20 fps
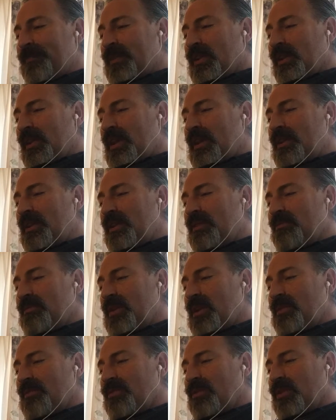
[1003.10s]
Let him,
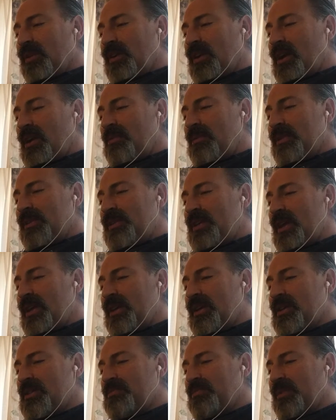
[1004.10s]
therefore, come and
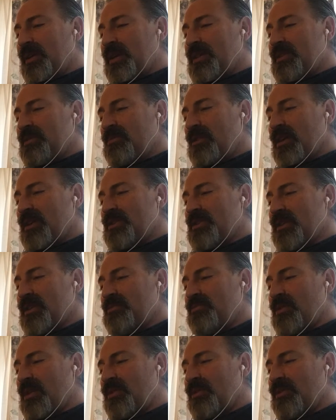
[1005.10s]
take his place amongst
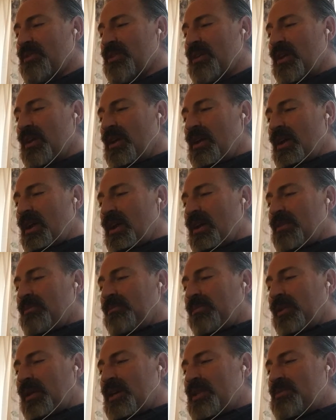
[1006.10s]
his brothers,
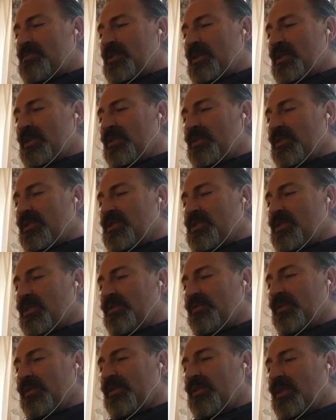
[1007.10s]
and blessed be the good
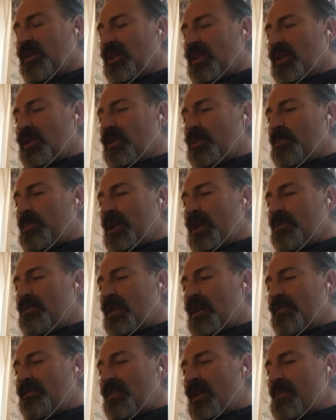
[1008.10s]
servant who made
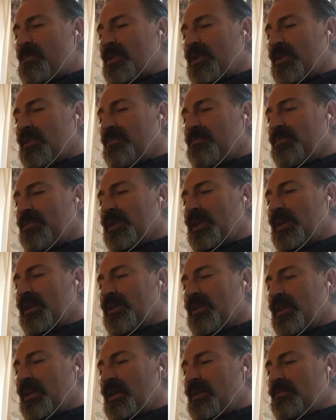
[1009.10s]
my family
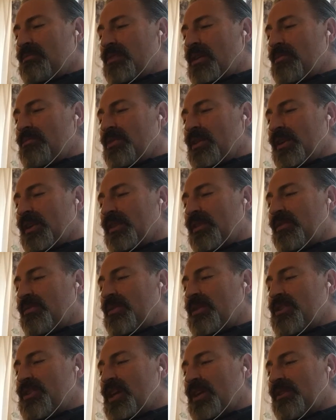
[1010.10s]
complete by bringing the
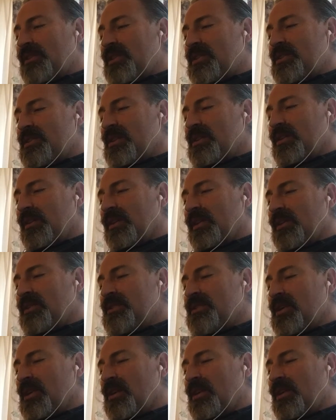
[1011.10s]
rejected
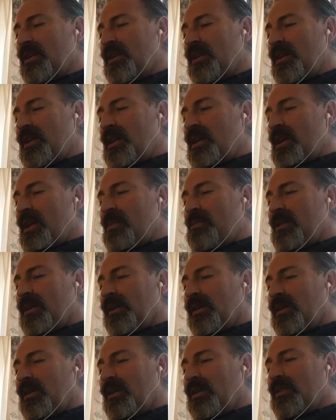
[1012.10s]
son
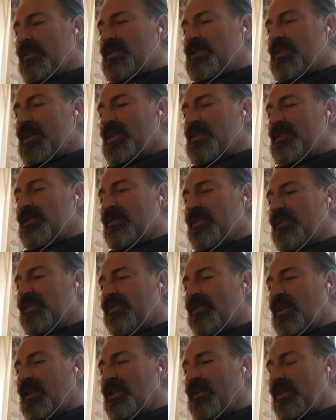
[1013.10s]
among all the sons of his
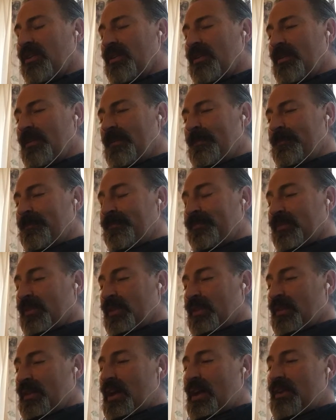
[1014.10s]
father."
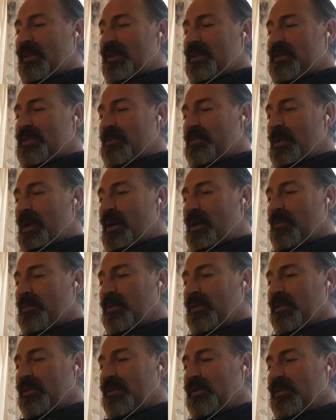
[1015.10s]
That is the parable.